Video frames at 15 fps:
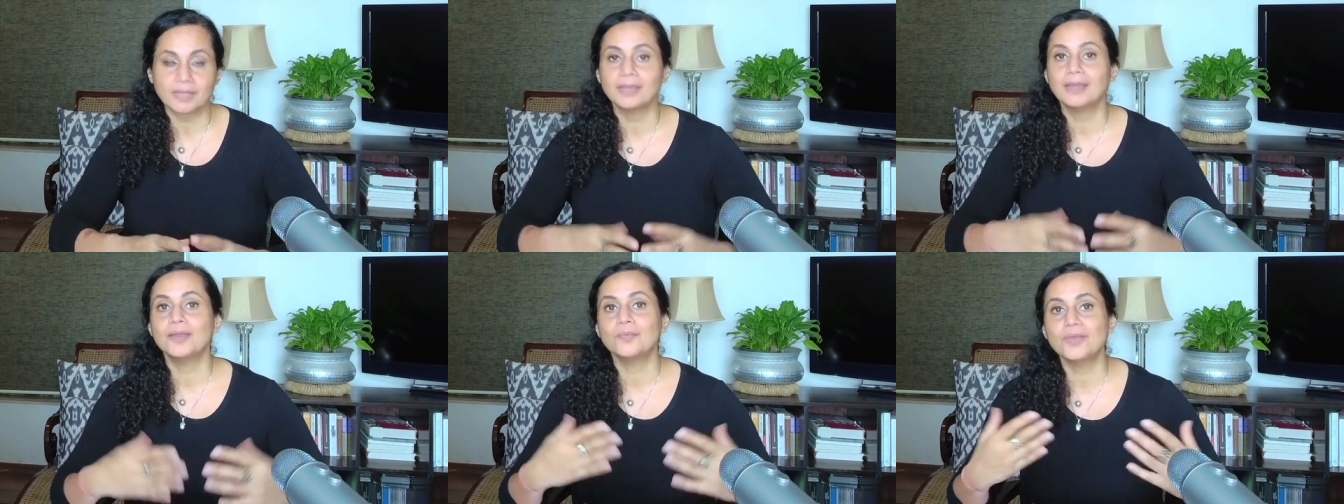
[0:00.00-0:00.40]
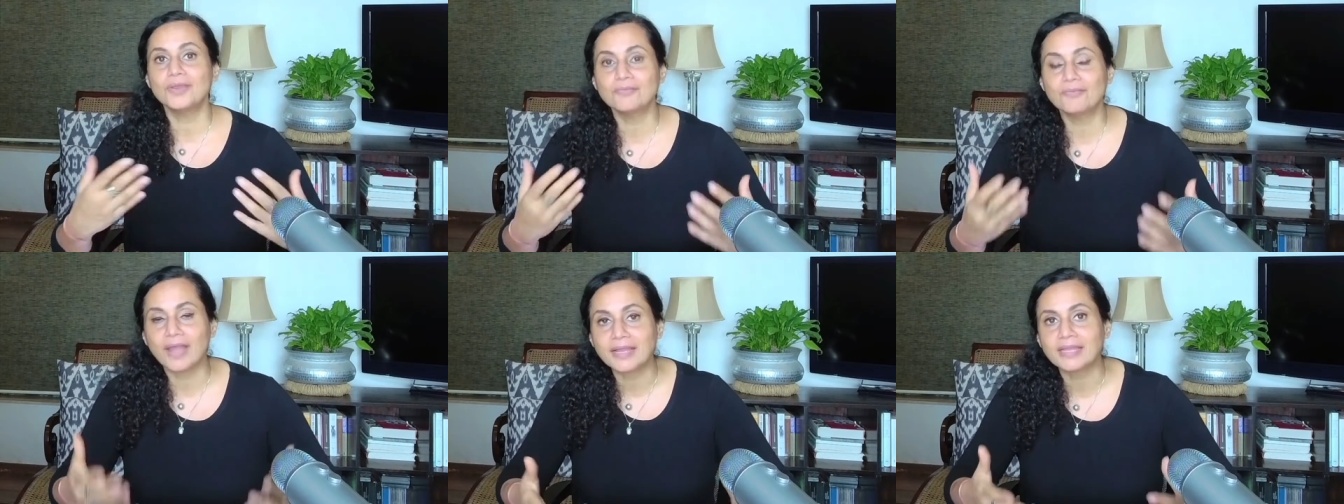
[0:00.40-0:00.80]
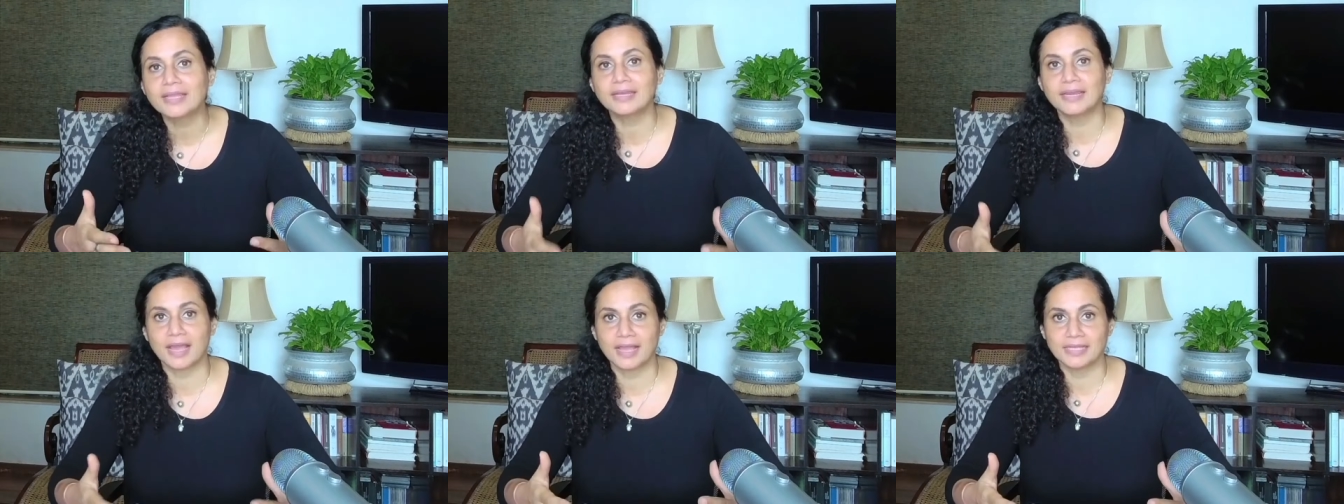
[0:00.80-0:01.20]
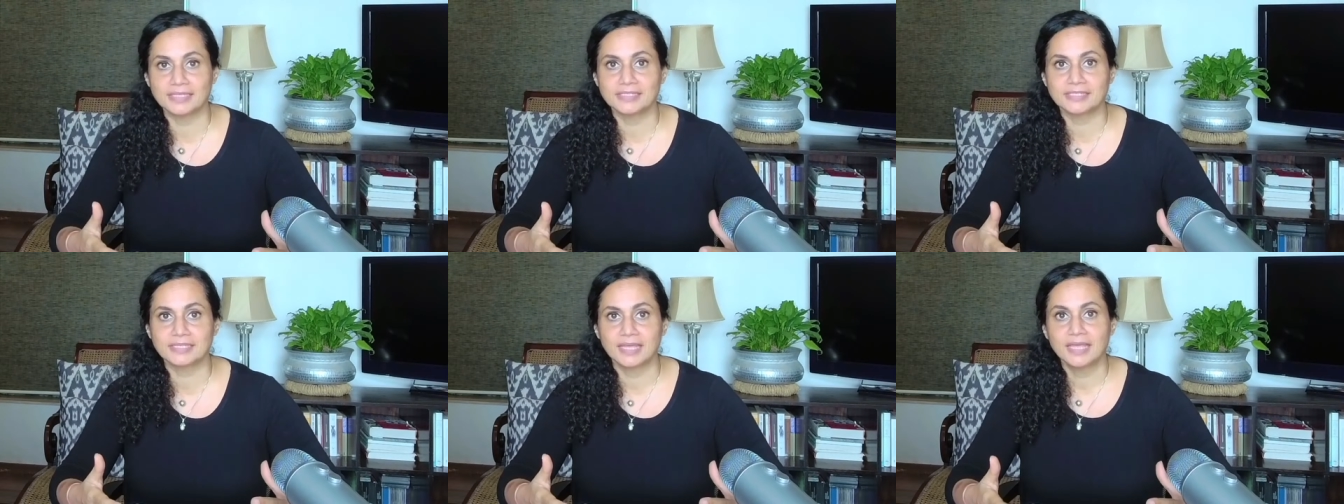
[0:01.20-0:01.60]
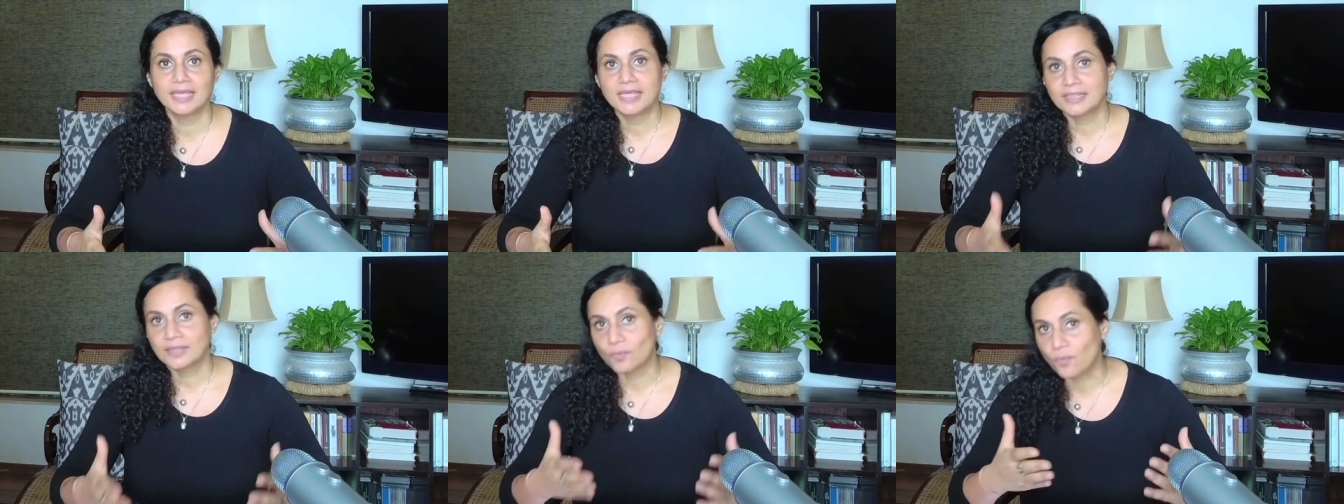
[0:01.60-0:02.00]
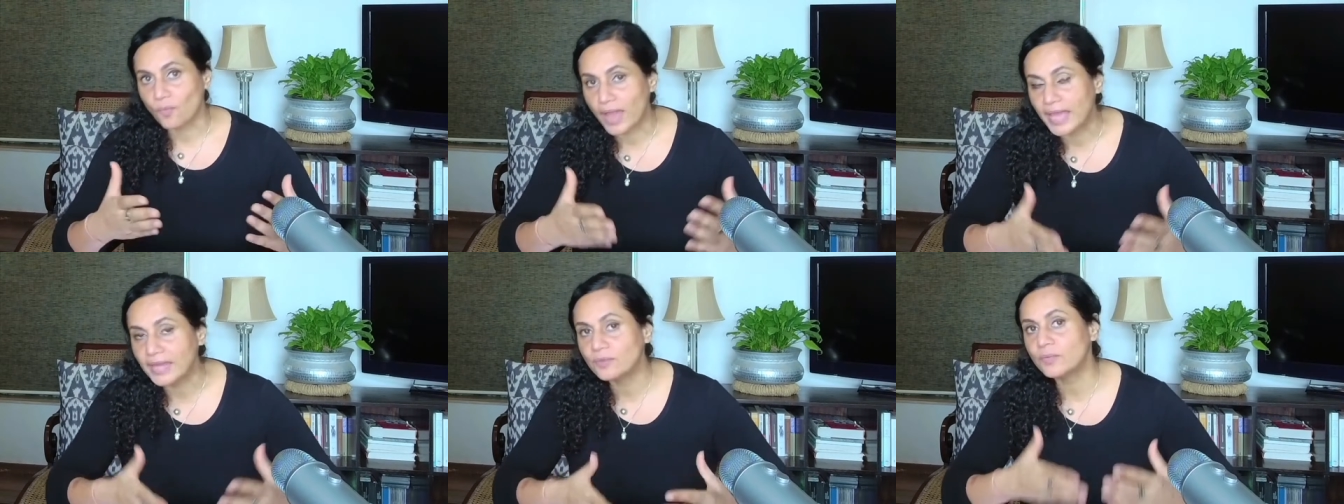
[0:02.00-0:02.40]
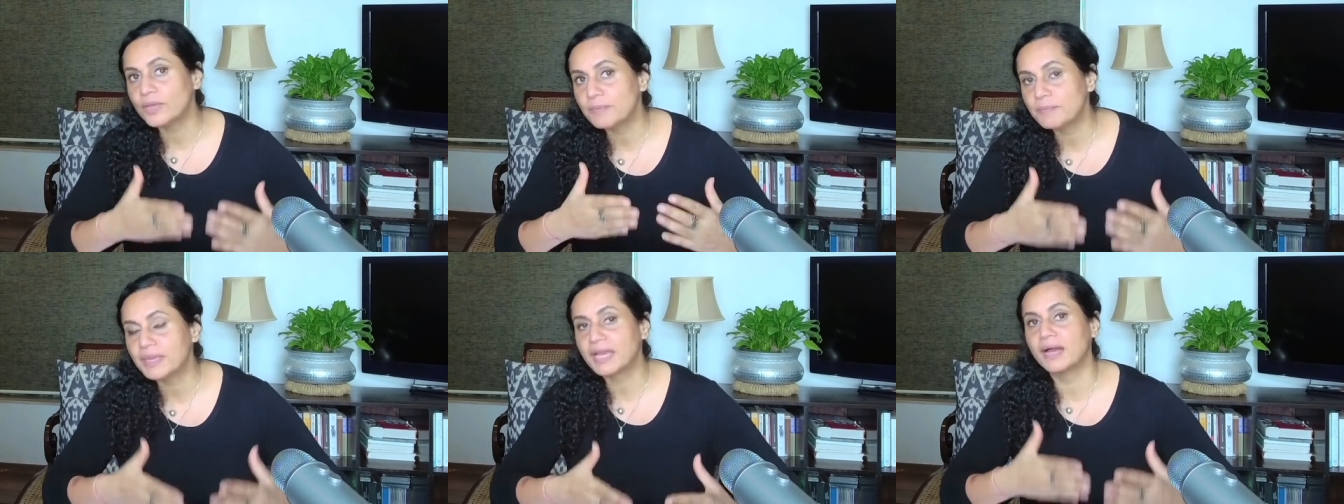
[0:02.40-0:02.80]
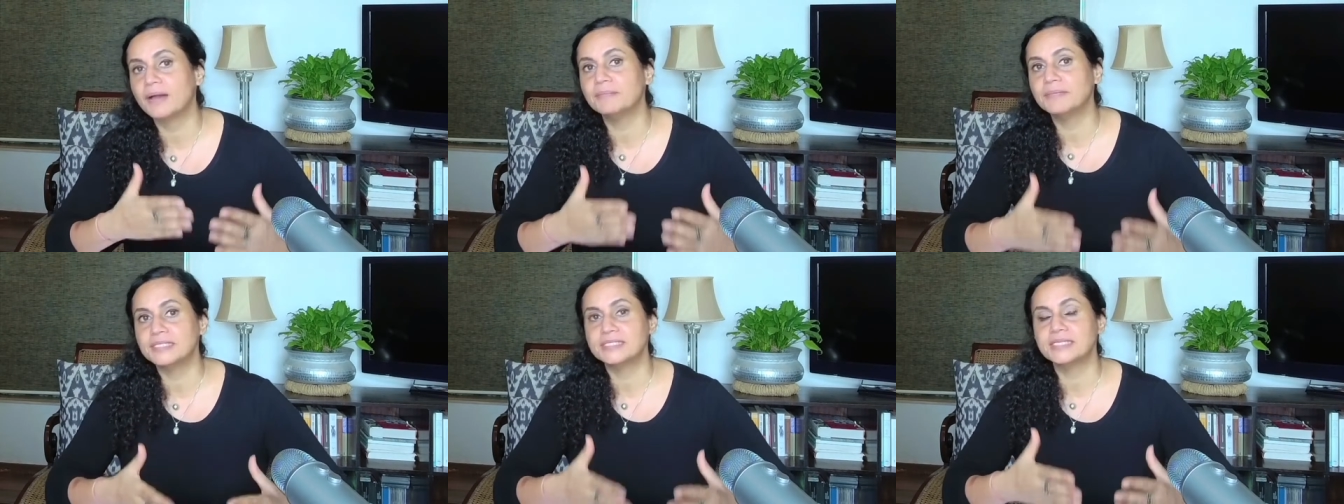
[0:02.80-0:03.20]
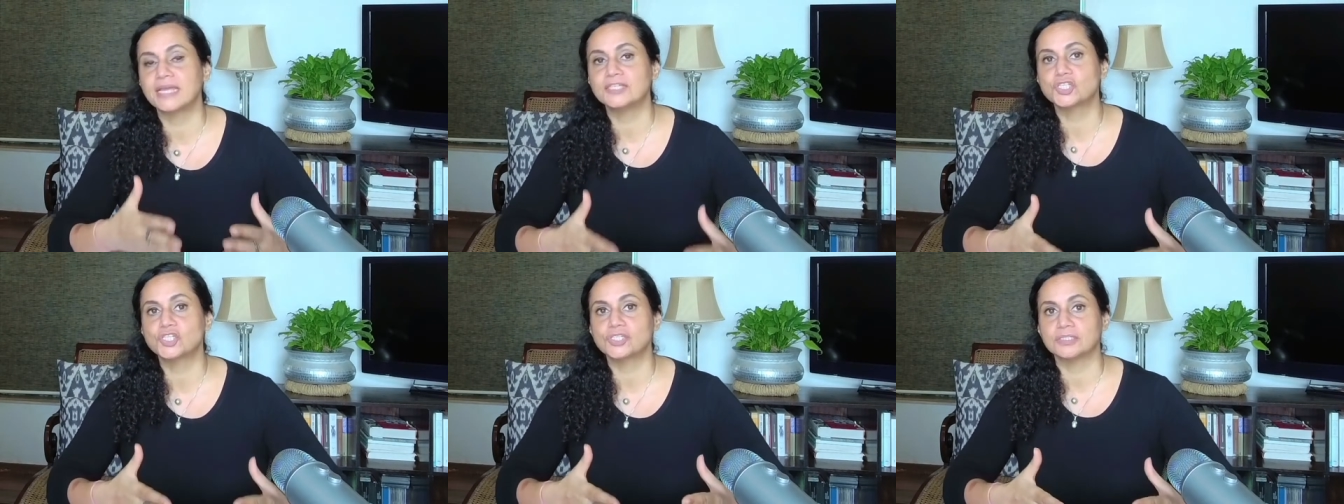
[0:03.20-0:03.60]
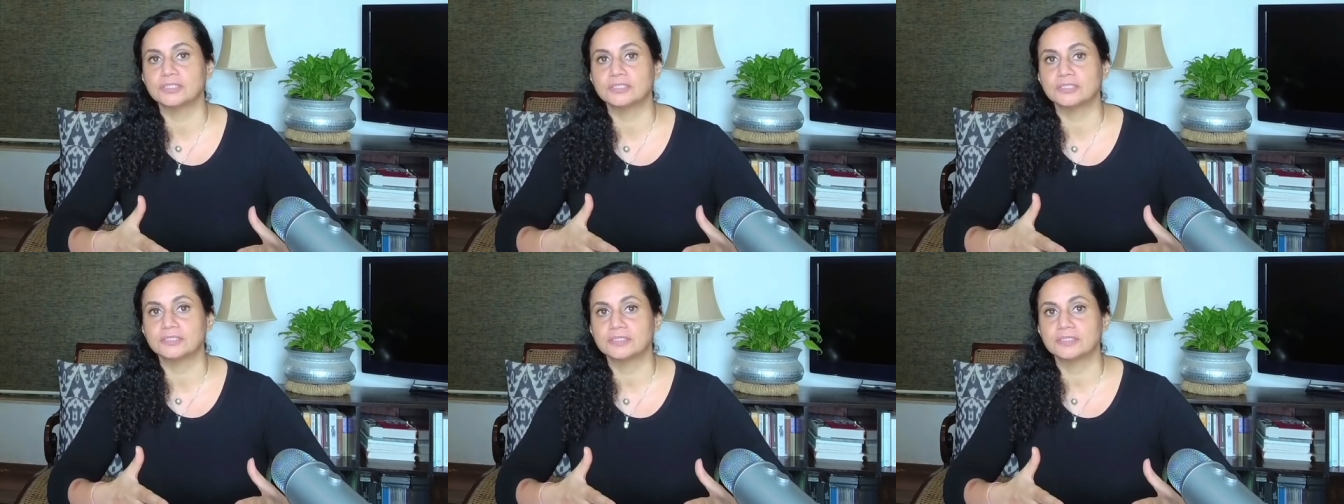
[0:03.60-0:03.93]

We recognize that when we become intentional